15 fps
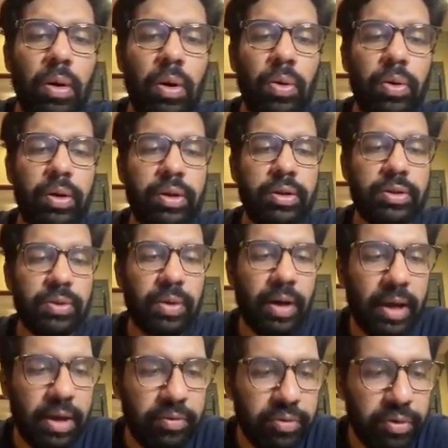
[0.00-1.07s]
Okay, so
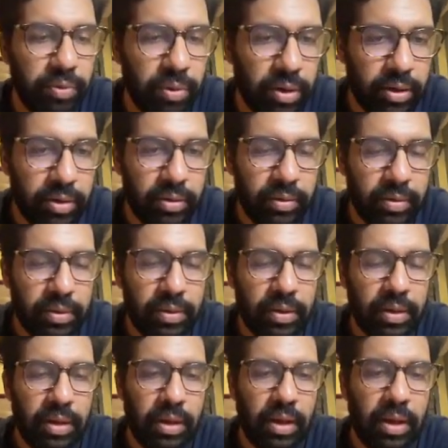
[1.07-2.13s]
hi everyone,
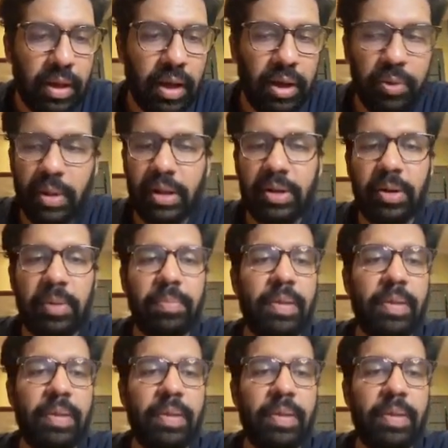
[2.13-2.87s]
and welcome